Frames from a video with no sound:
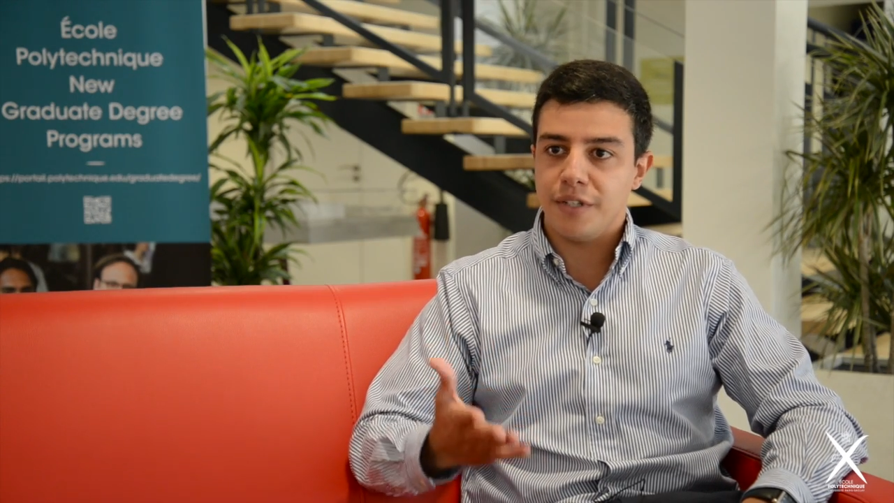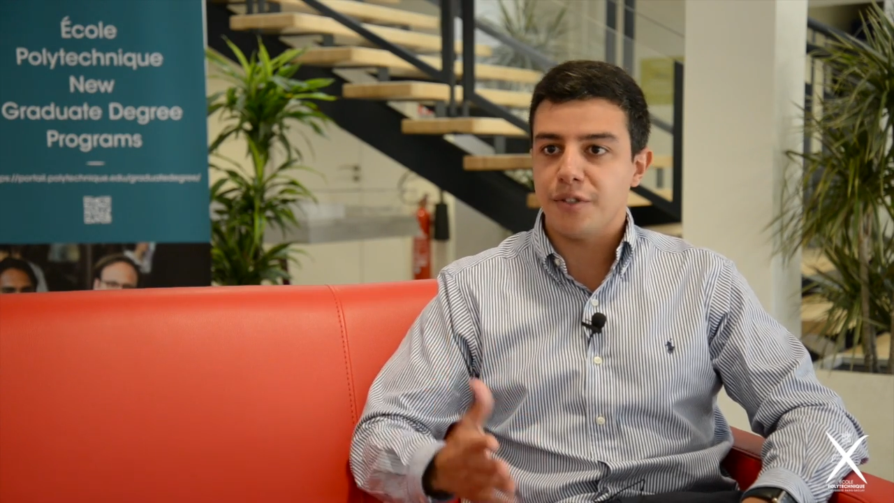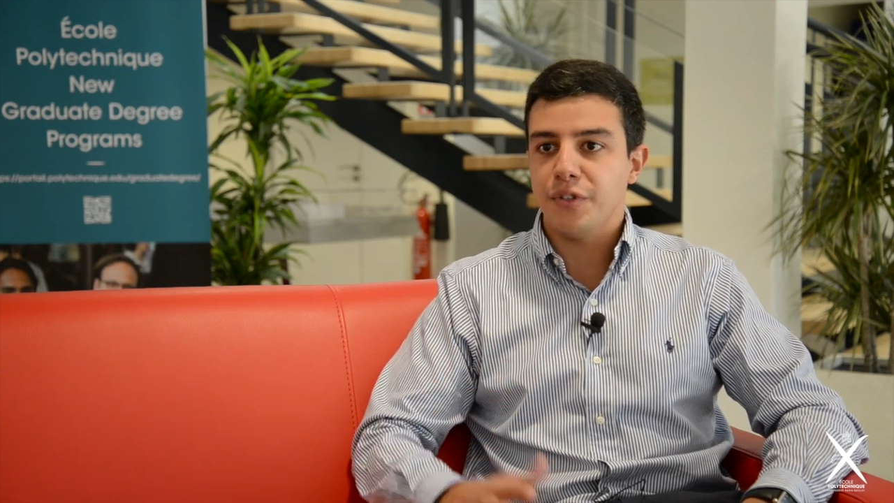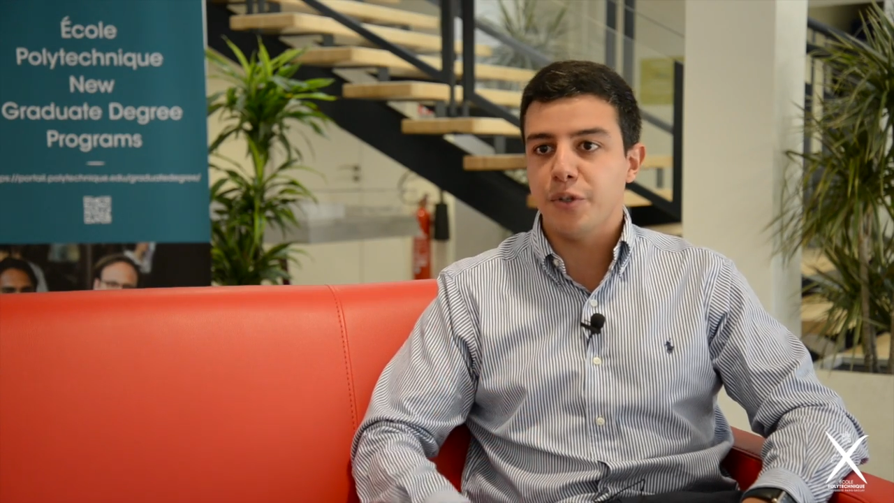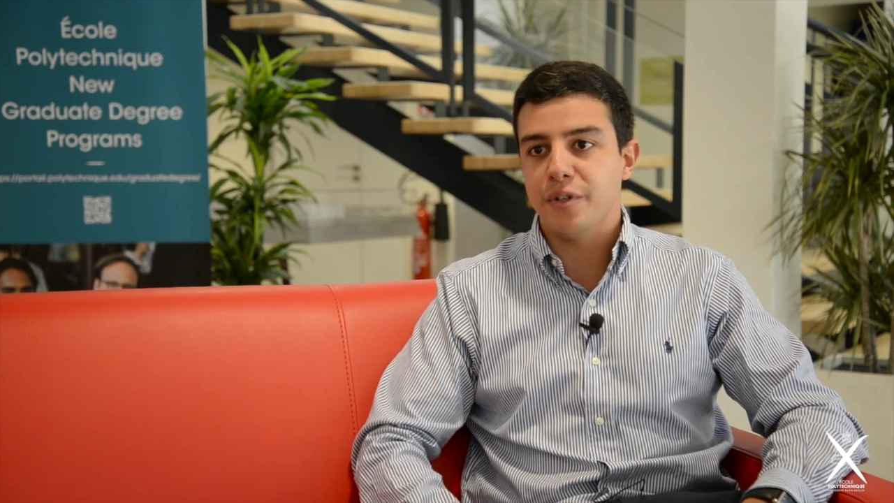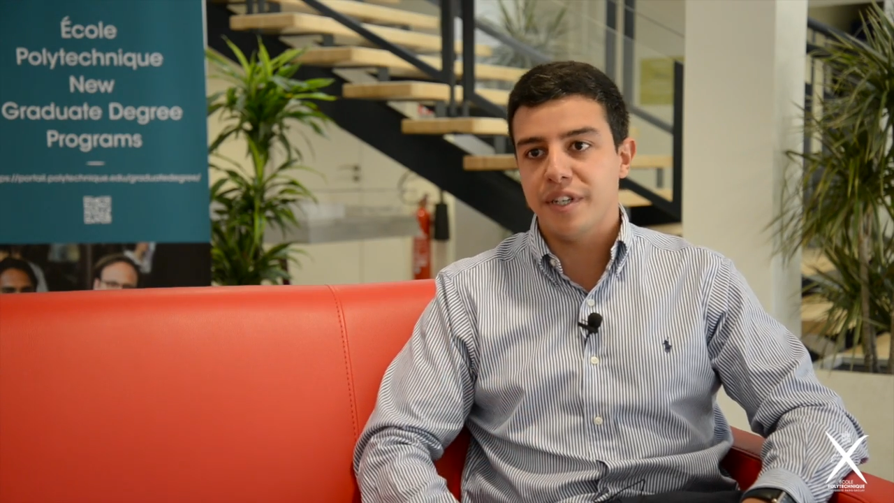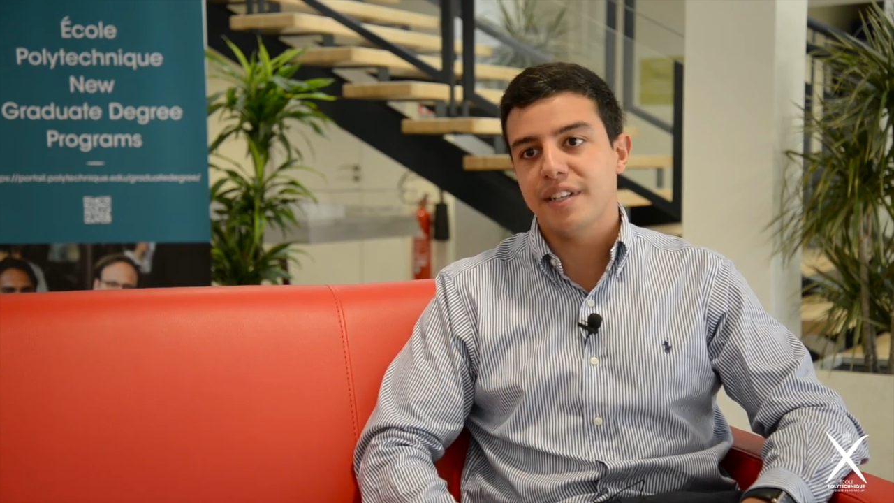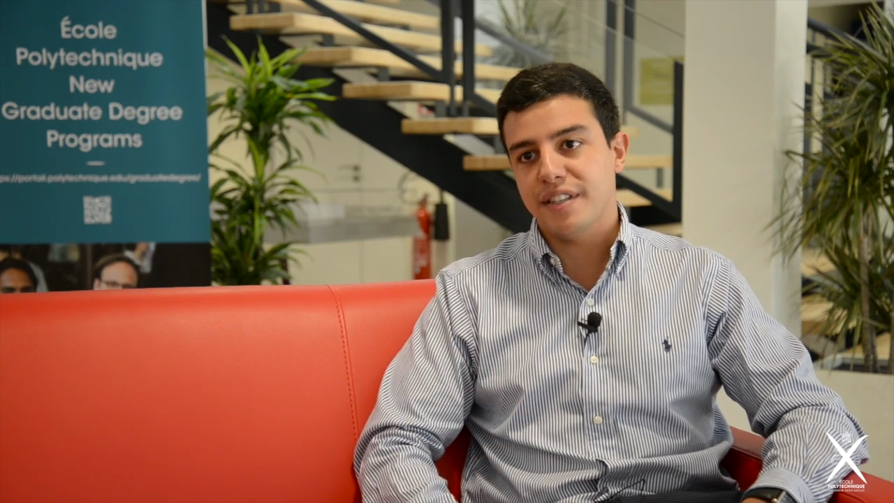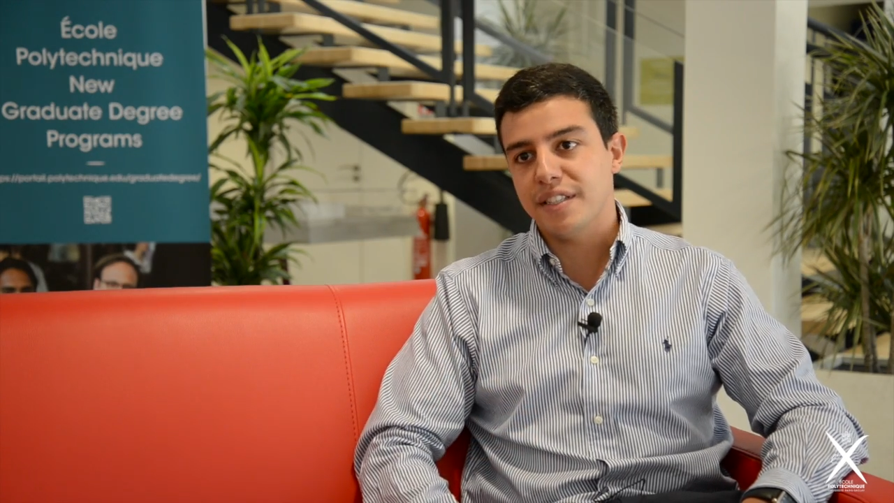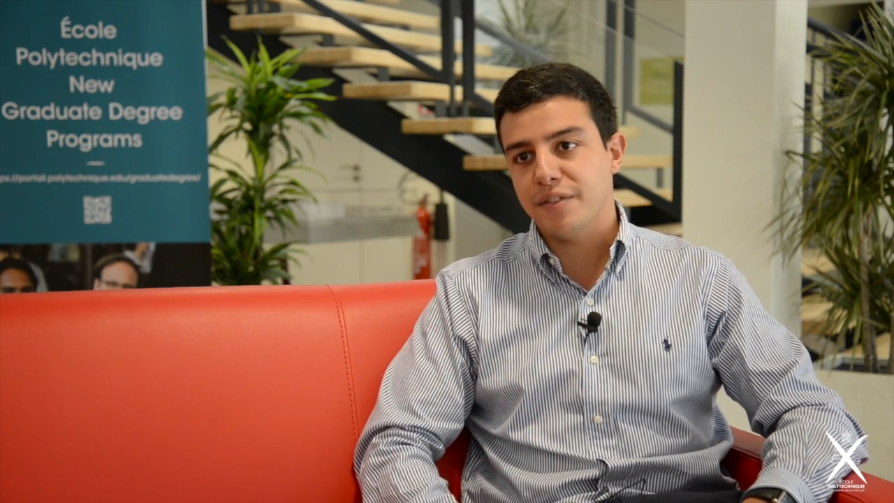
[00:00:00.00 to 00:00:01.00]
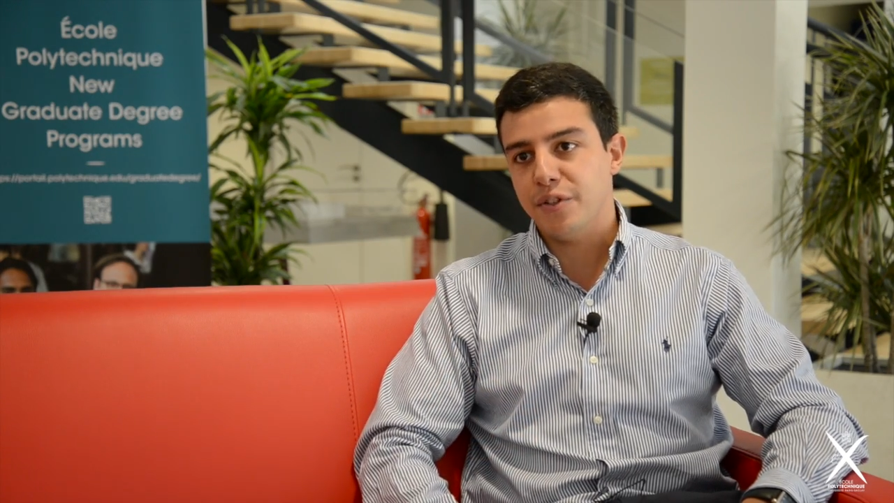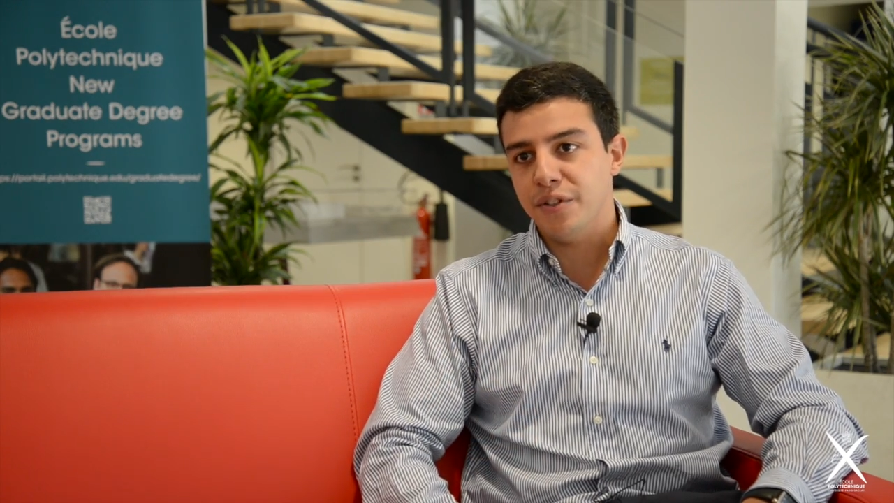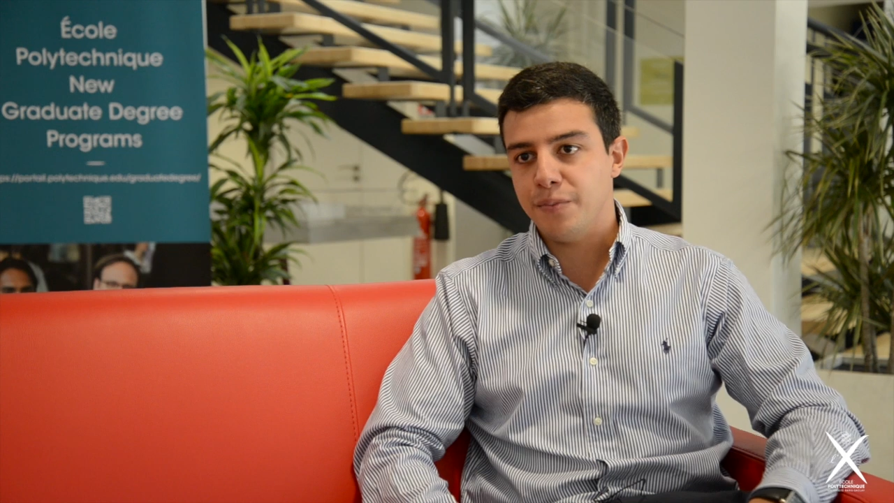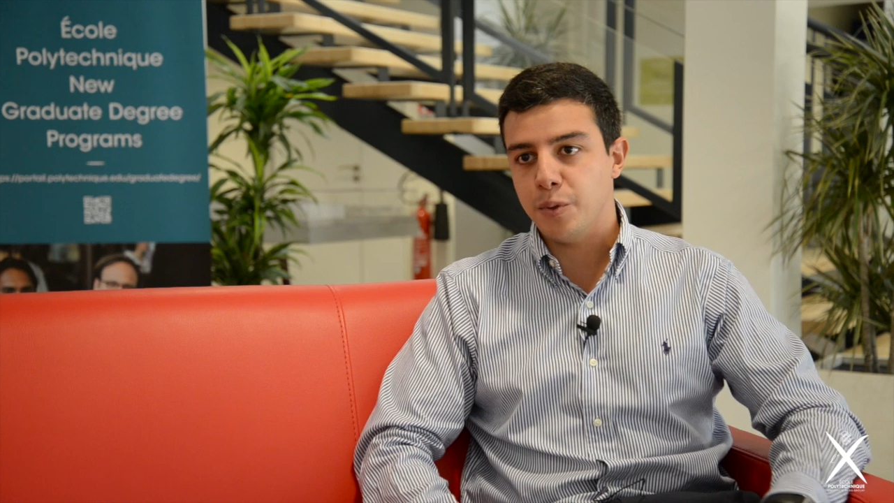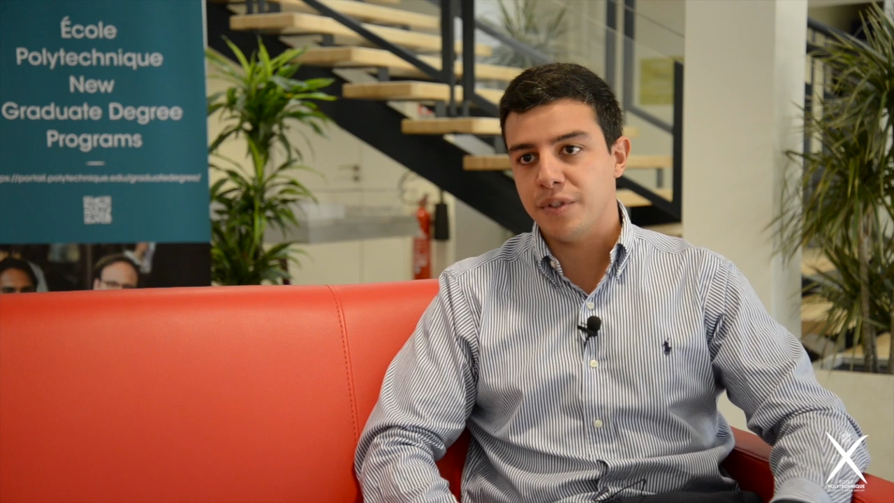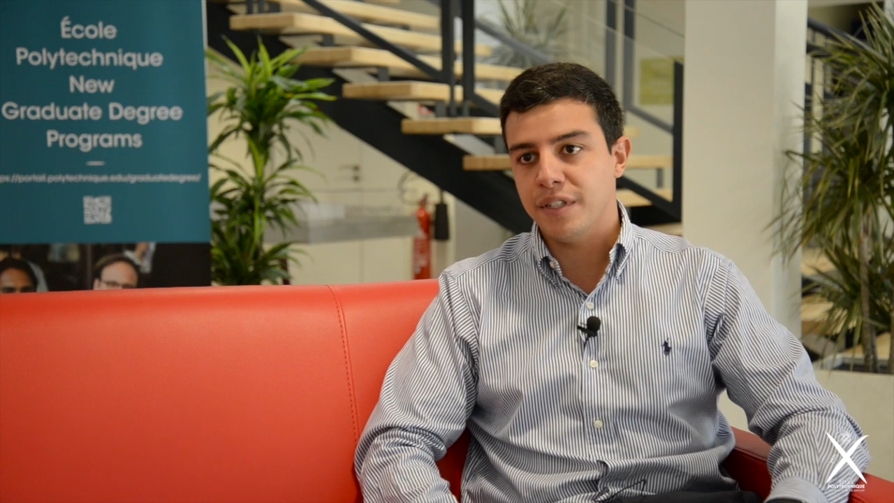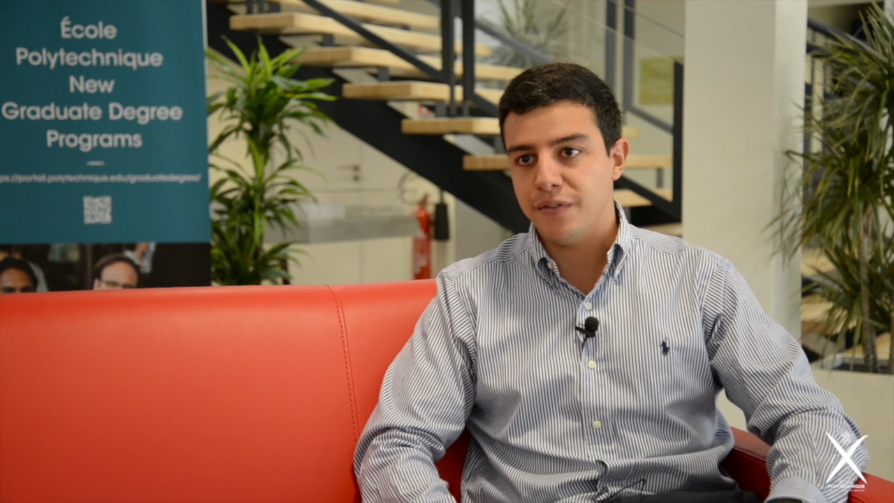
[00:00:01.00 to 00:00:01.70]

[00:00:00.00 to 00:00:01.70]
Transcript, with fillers: interviewer. That's a very important